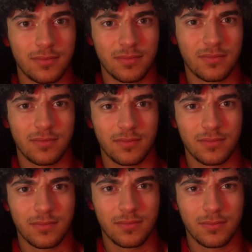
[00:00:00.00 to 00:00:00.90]

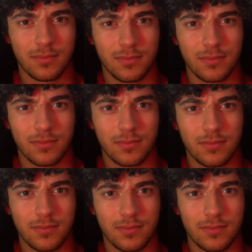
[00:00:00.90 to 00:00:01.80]

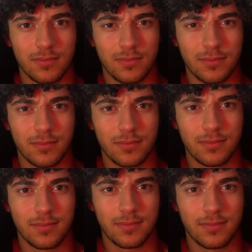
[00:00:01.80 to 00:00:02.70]

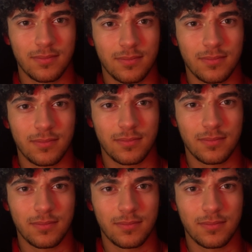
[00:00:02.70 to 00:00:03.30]
[no speech]